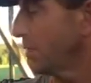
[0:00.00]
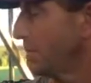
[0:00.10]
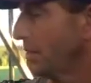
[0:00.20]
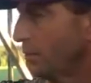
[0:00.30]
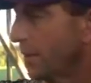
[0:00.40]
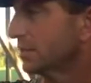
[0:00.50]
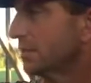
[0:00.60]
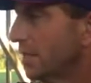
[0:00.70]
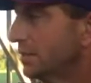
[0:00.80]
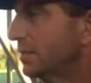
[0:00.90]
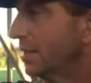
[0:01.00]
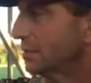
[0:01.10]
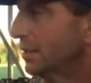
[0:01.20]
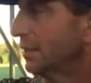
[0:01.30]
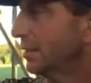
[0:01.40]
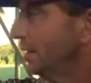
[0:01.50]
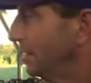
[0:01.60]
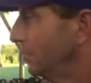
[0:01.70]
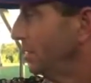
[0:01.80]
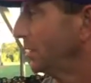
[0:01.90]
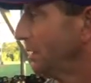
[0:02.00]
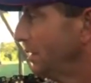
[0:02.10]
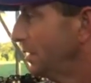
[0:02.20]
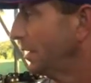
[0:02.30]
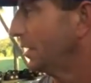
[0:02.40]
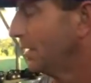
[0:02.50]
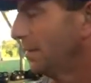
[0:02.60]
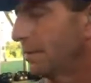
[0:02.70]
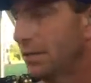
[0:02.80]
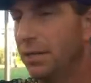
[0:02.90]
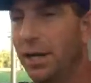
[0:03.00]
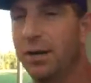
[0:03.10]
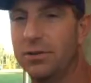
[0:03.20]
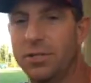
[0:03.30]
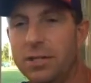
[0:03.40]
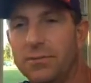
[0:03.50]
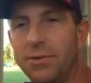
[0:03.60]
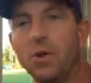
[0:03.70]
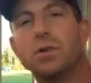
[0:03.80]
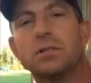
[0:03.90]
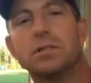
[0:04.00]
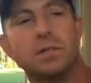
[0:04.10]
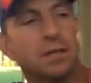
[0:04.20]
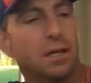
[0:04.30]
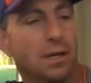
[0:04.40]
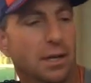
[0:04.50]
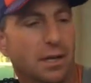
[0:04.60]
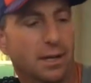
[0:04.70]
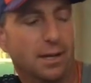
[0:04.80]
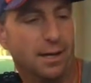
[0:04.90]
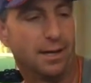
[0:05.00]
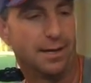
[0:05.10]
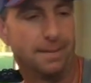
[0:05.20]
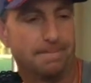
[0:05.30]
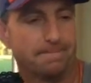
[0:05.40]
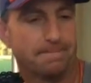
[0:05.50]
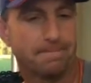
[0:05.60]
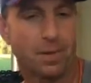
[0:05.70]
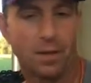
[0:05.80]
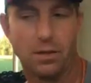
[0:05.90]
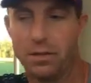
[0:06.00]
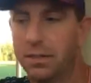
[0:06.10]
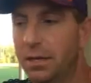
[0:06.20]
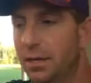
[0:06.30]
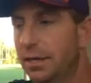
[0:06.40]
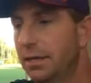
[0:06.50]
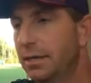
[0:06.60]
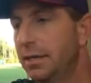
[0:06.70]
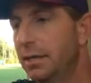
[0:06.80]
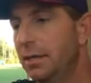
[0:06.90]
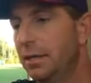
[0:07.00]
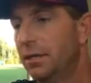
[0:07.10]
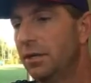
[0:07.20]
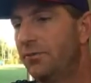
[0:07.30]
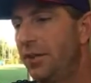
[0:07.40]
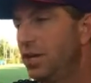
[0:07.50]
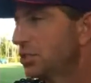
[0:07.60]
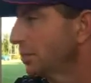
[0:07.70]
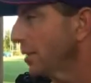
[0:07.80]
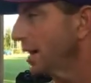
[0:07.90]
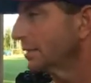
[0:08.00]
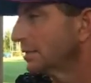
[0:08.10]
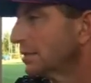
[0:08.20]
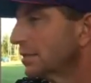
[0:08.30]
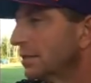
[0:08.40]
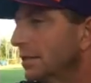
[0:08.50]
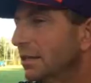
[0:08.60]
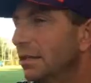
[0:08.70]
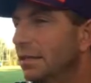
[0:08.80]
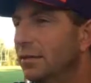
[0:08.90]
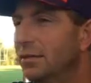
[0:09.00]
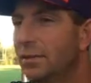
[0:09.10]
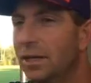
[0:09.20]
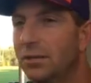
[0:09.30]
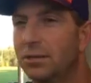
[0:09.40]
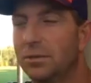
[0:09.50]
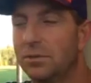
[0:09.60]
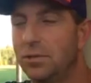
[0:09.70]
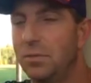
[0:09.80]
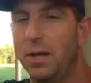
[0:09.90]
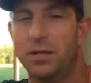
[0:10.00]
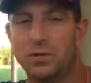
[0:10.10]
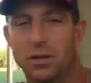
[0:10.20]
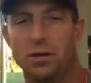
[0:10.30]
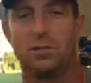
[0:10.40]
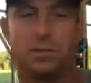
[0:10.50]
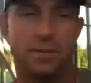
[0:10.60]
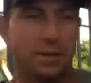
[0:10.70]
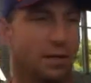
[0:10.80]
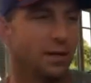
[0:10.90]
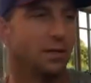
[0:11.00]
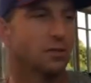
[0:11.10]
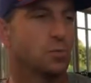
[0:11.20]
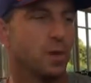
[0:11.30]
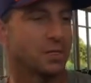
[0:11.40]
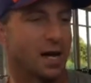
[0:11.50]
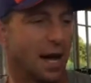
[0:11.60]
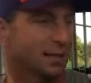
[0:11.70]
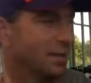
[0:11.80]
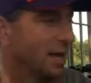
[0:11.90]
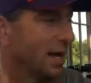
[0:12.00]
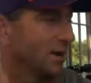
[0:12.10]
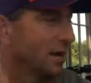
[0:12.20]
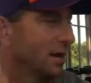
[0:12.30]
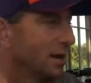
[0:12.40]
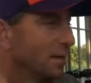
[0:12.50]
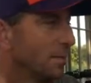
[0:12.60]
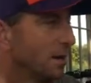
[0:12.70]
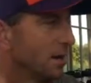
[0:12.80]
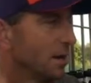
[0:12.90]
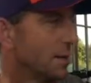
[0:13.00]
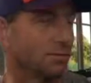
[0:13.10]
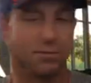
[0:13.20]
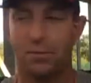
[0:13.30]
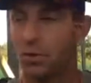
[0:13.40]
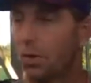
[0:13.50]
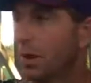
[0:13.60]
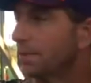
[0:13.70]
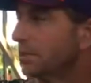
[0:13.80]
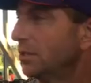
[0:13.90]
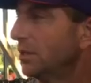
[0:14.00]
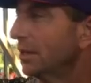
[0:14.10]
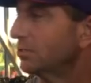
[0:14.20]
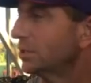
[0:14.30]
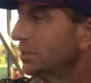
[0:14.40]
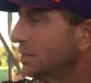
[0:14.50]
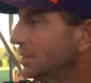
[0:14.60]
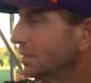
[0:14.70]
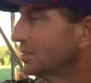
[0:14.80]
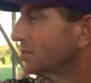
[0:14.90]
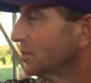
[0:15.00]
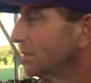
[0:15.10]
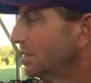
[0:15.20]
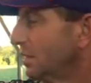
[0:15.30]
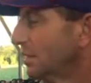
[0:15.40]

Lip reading: of our better Wednesdays, actually. Really good. Good energy. Good focus. Good finish to practice. Had a little 2-minute drill. And Spence knocked it down. Ended up having a field goal opportunity. That was good to see. So it was good.